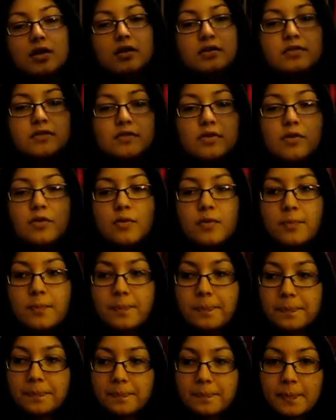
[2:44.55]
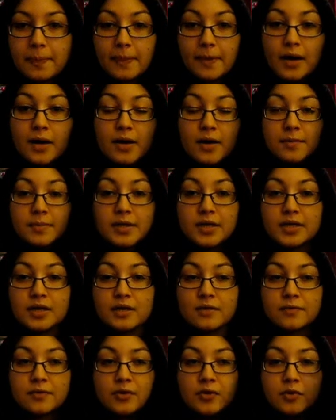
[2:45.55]
So I'm gonna
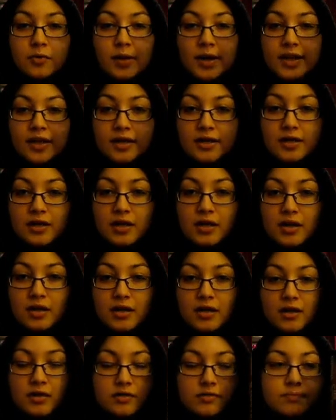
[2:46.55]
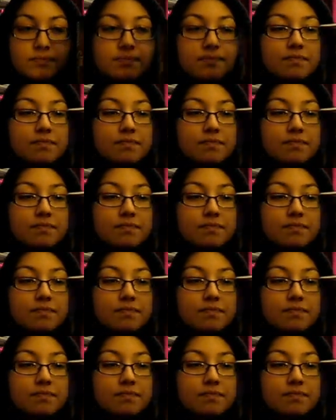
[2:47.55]
give her writing a